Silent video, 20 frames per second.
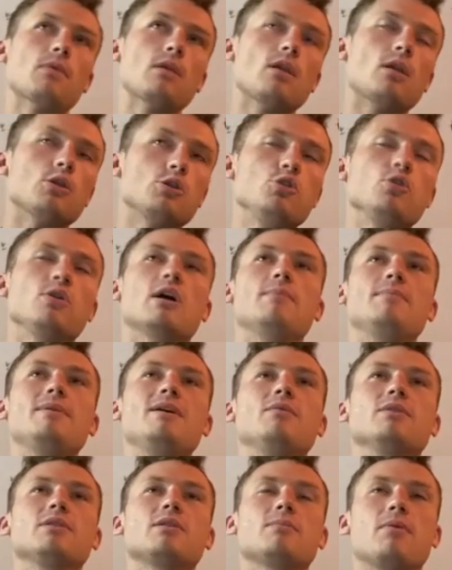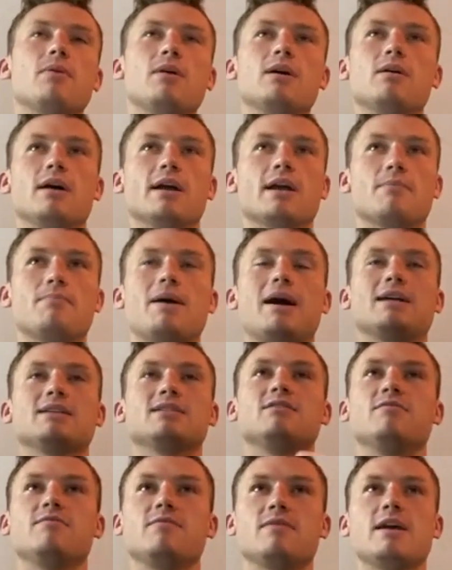you come in with a
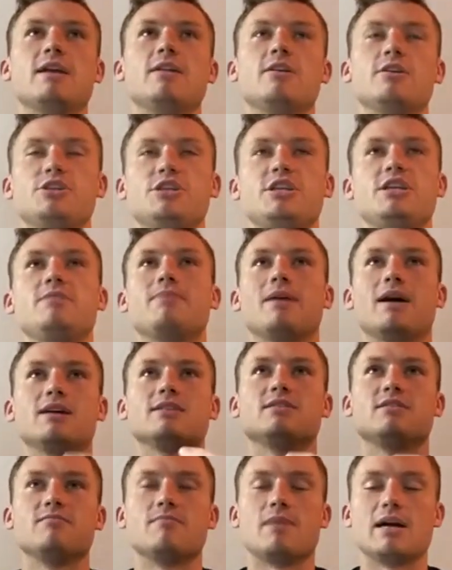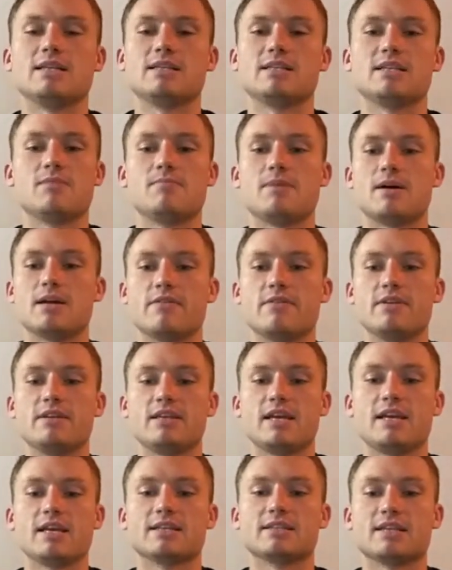positive energy, positive mindset about
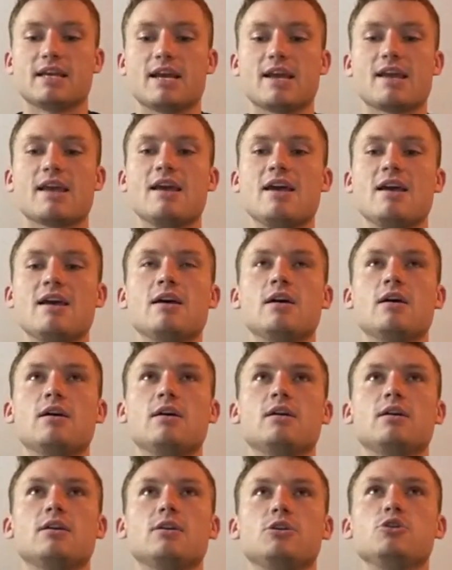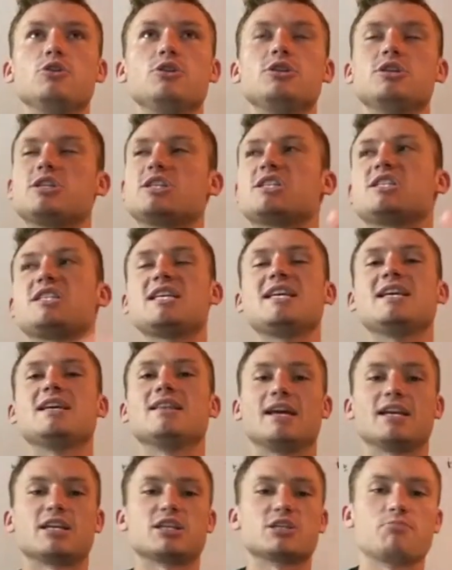everything. It's like you can just see it
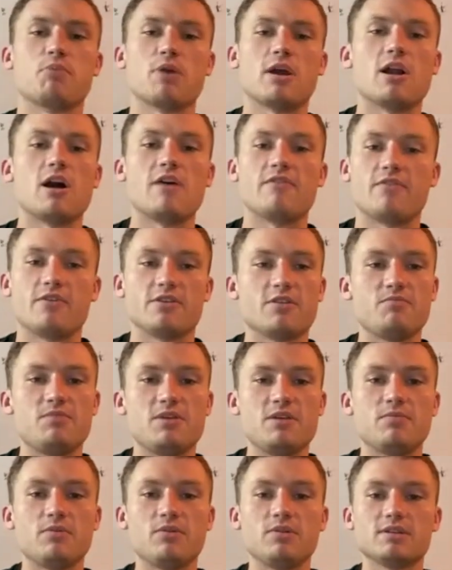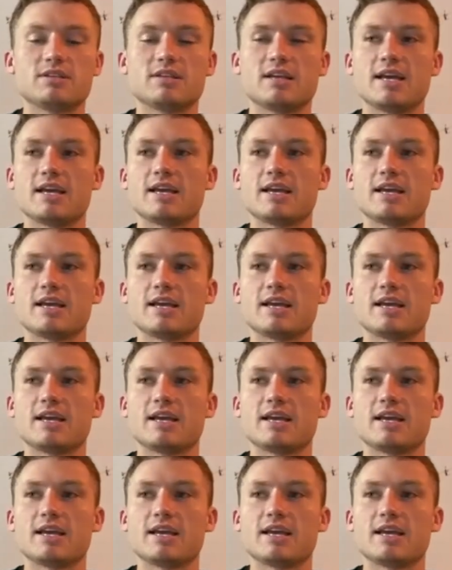like spread off onto people. It's like,